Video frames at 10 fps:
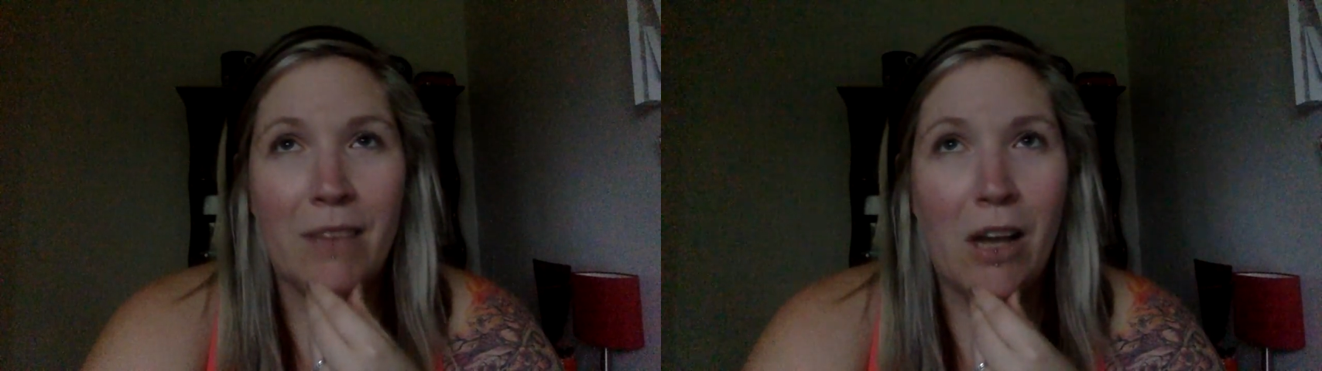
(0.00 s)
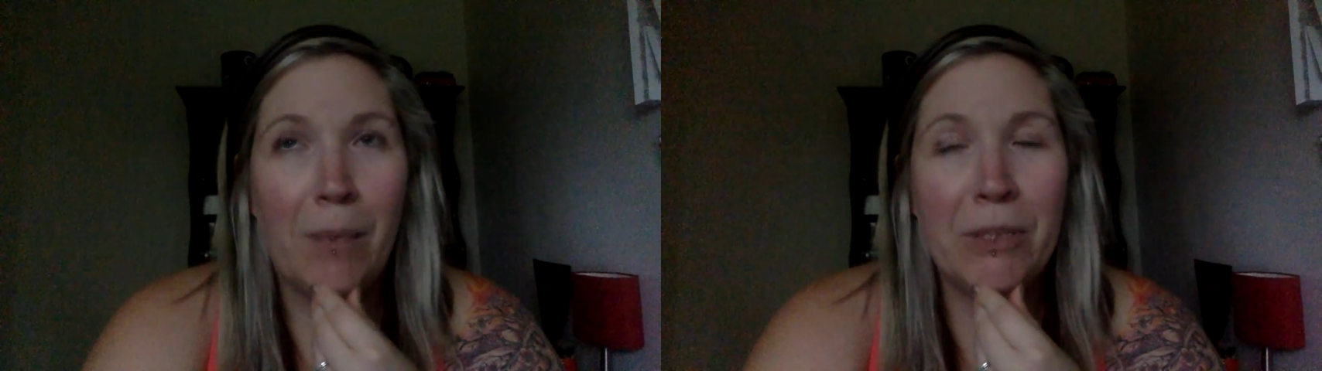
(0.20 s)

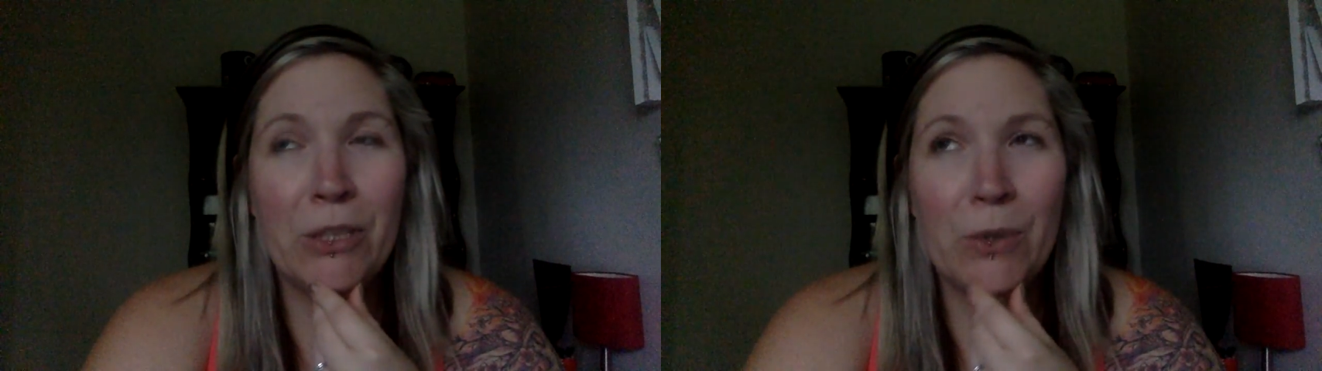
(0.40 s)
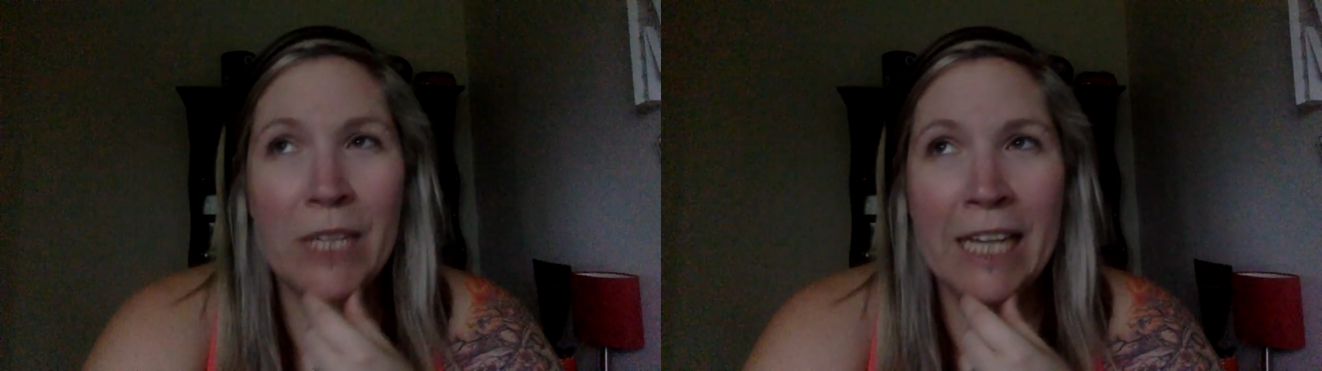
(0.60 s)

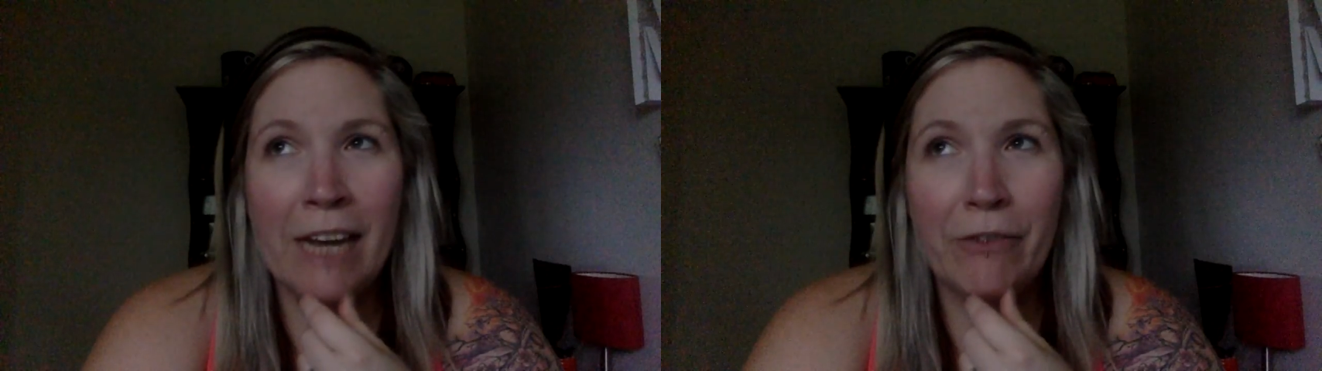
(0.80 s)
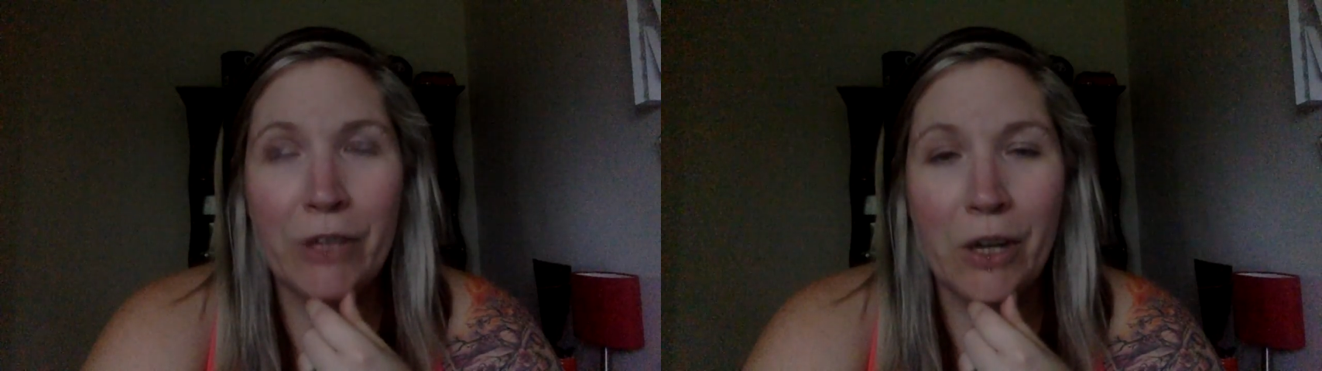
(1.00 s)
opportunity
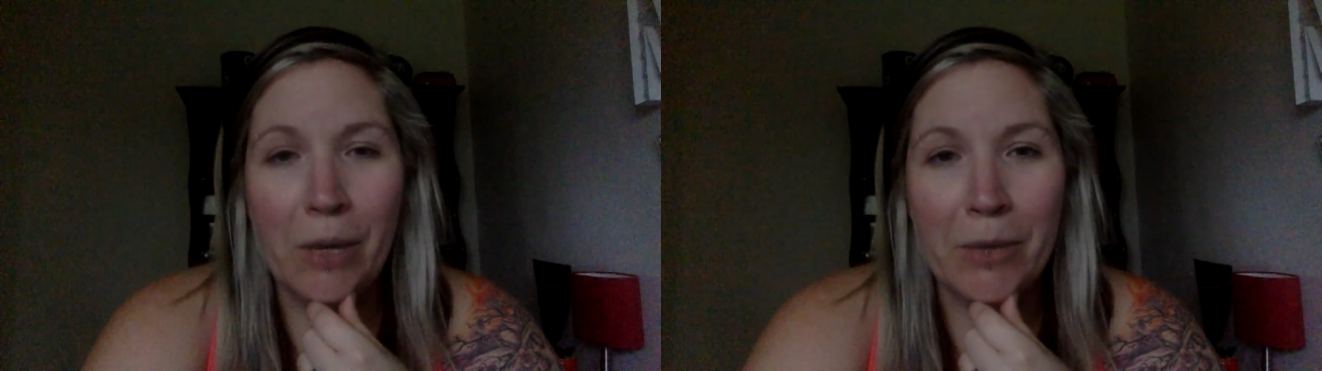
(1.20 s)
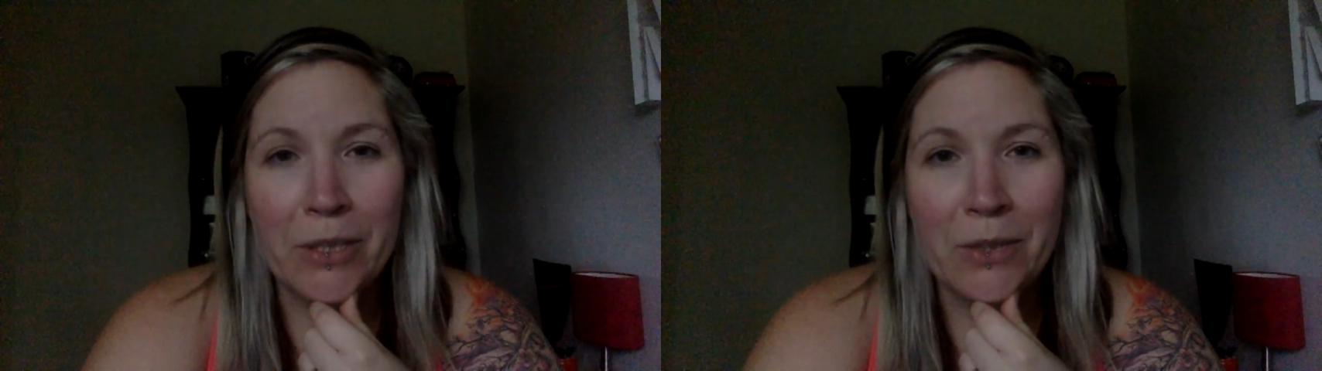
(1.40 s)
after
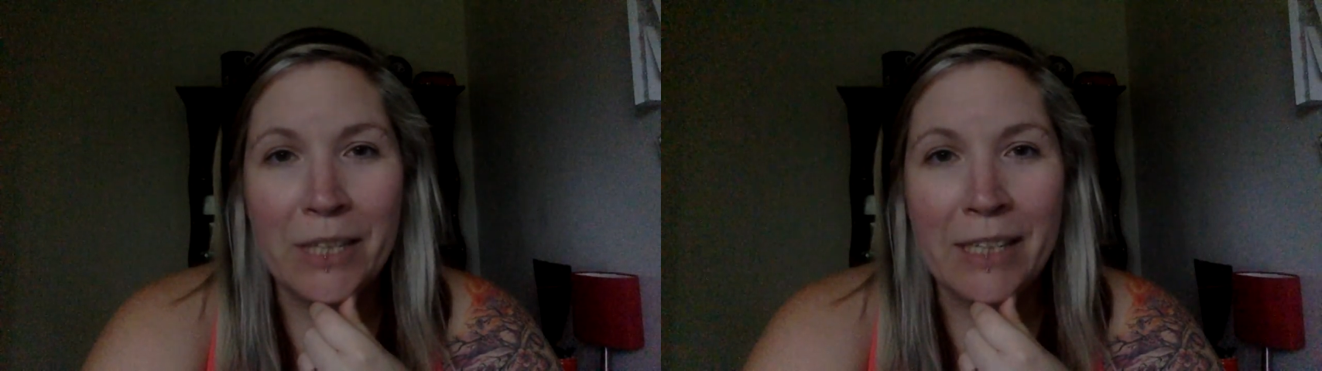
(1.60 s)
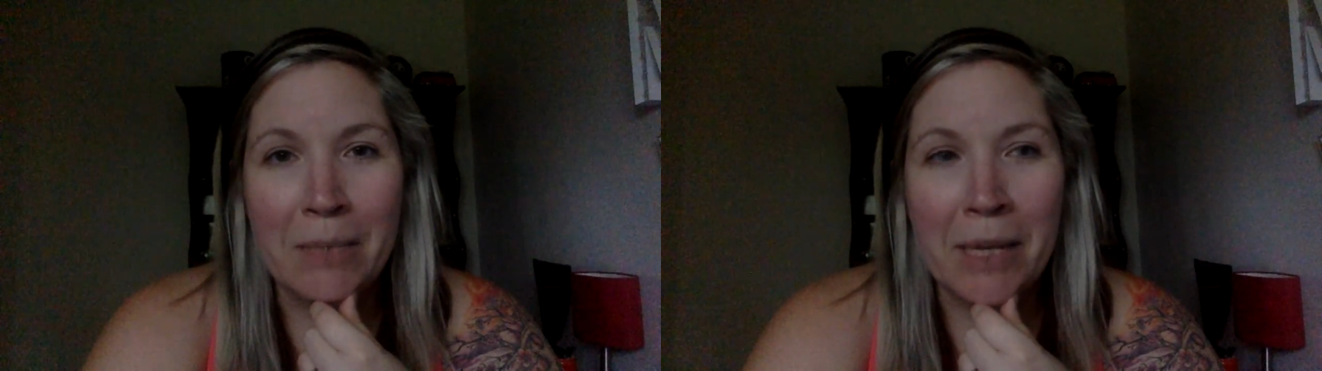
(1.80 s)

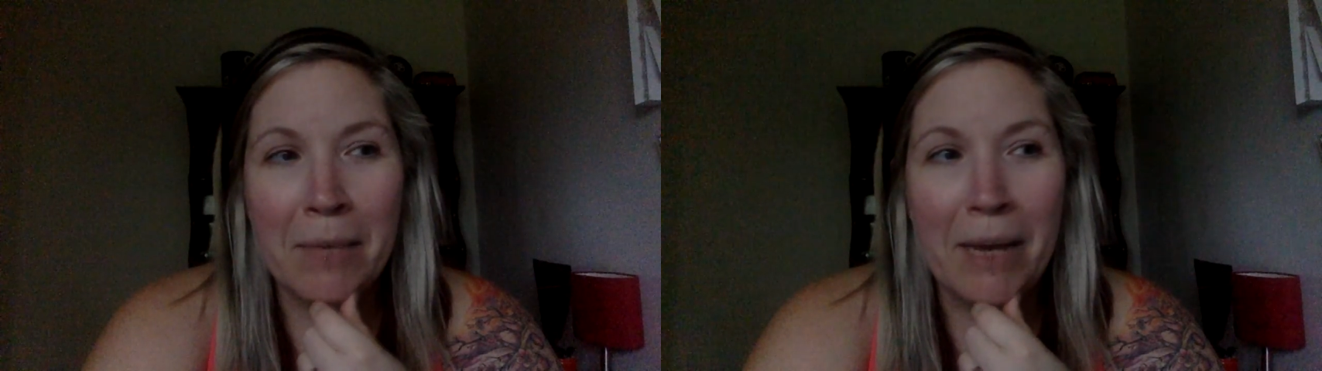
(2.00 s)
opportunity to make